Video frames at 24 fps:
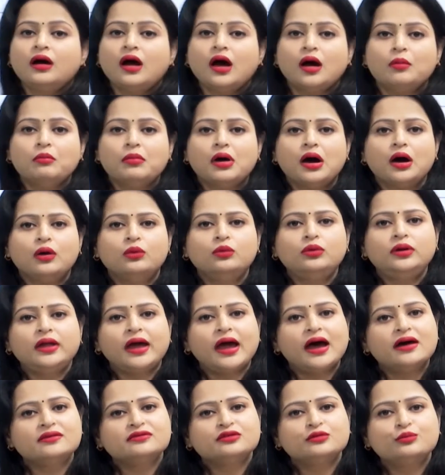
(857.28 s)
amount
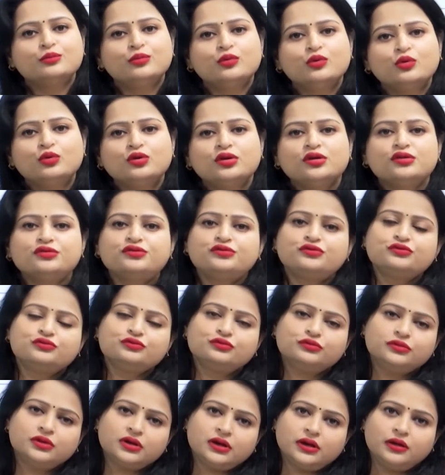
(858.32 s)
as a bonus
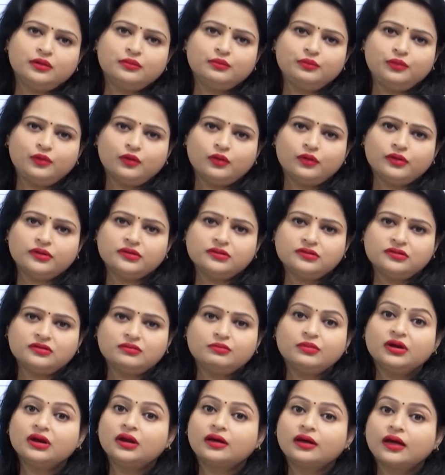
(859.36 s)
to the employees,
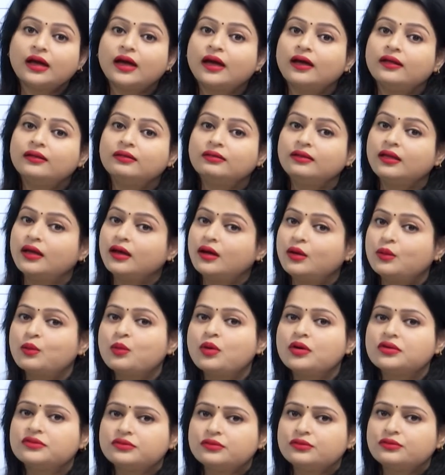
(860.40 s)
but again there
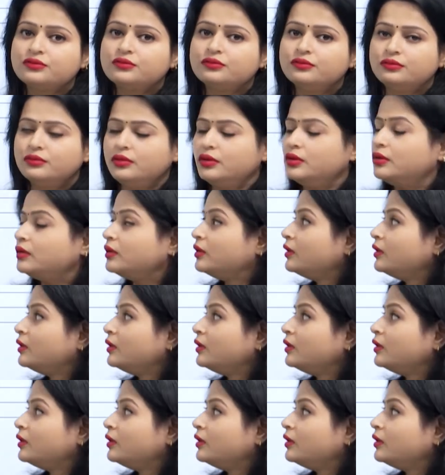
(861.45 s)
was a rule